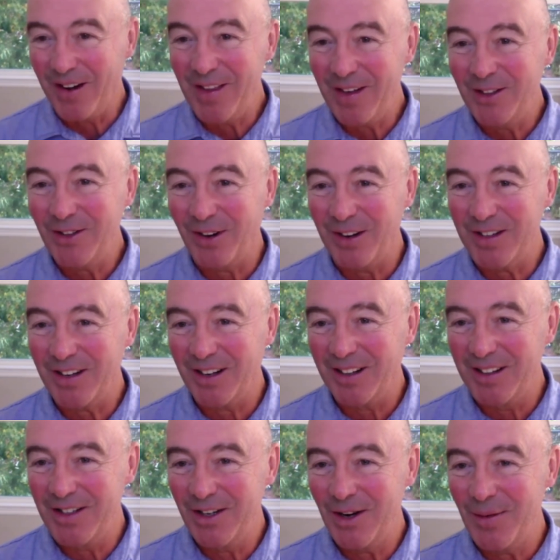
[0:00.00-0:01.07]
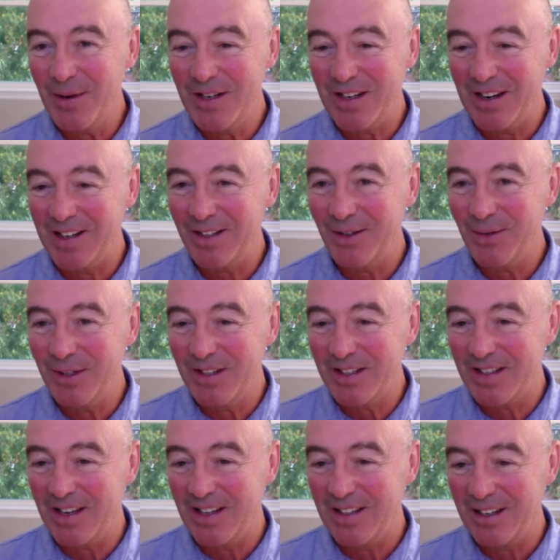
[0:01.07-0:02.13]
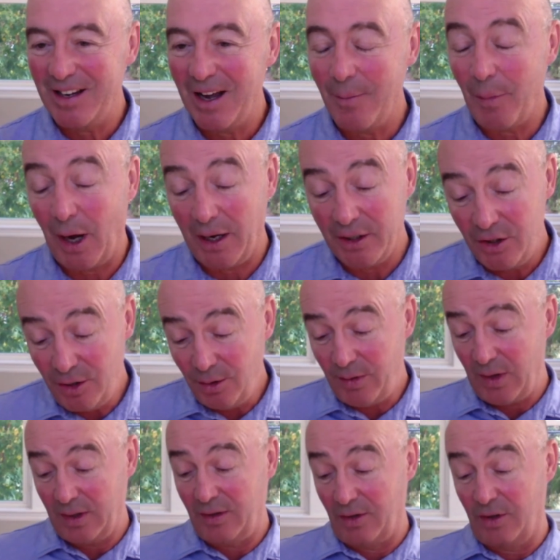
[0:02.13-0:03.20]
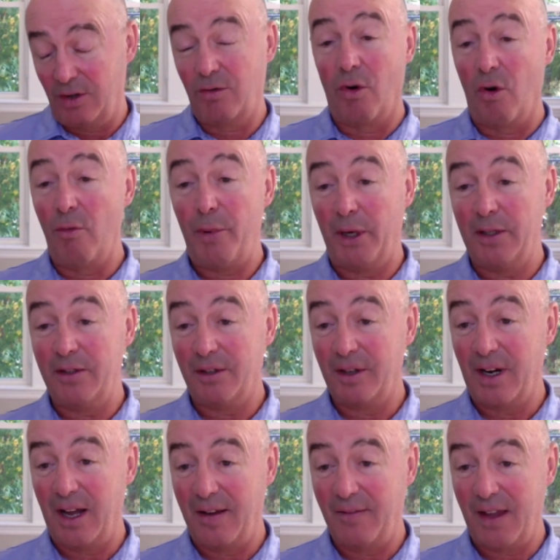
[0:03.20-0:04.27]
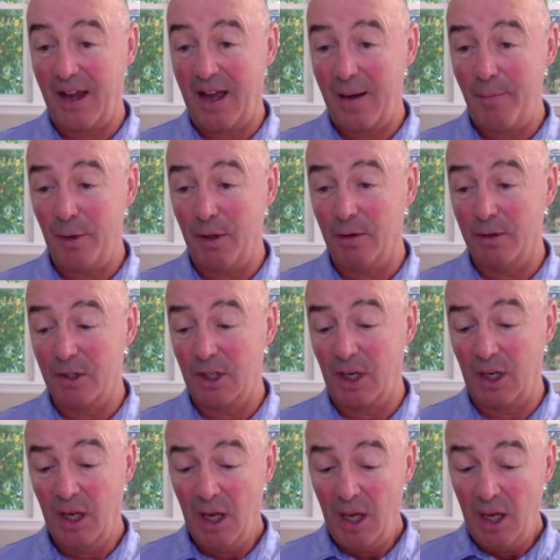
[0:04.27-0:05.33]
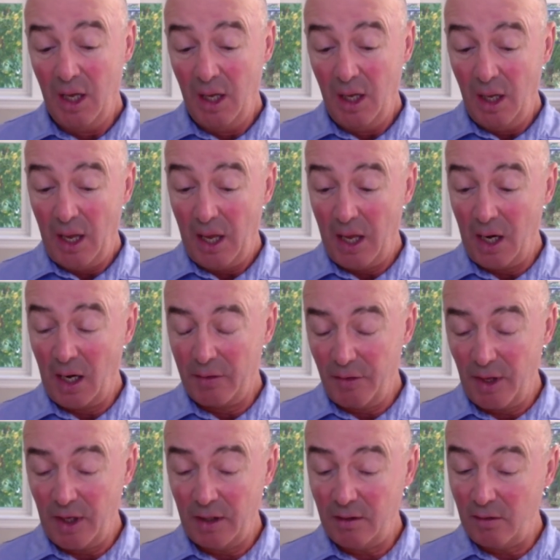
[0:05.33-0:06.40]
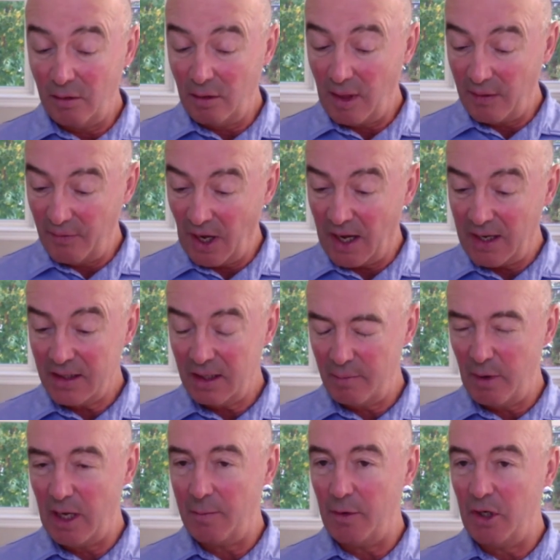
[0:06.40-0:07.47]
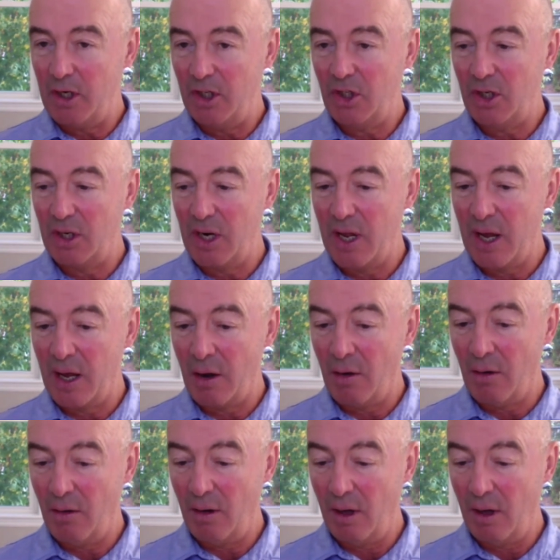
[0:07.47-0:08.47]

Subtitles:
think Toronto's got a legitimate chance to win the Stanley Cup. I do think there's growing pains that are going to have to happen, though, Jay. And I think they've got some ammunition now